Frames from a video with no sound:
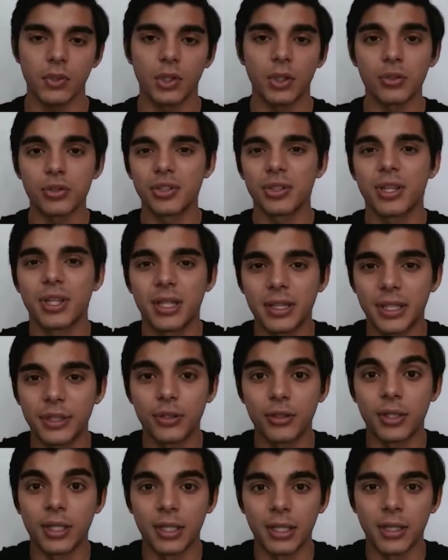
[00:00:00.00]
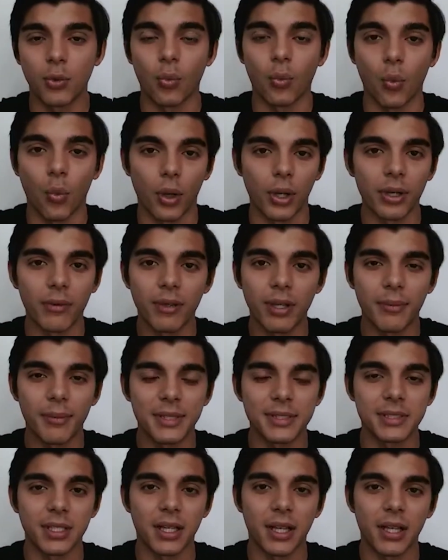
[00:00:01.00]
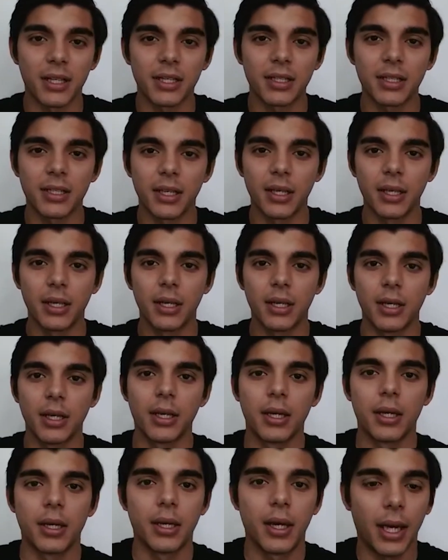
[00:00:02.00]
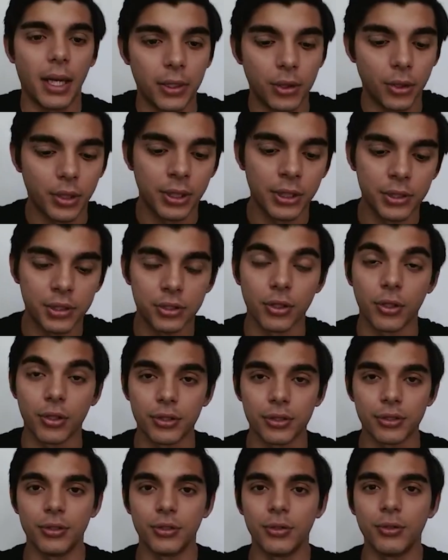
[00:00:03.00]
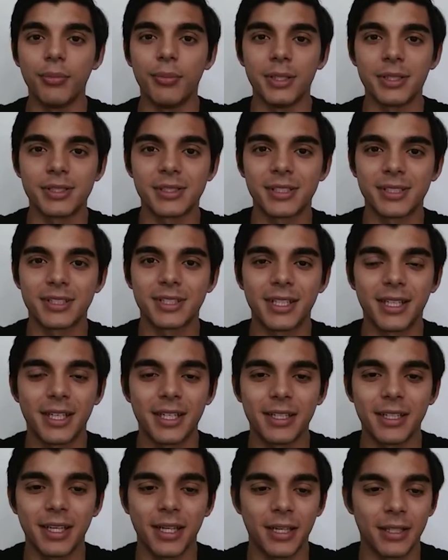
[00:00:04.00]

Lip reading: don't you think that you can get one of them as a client and you can start to do business again?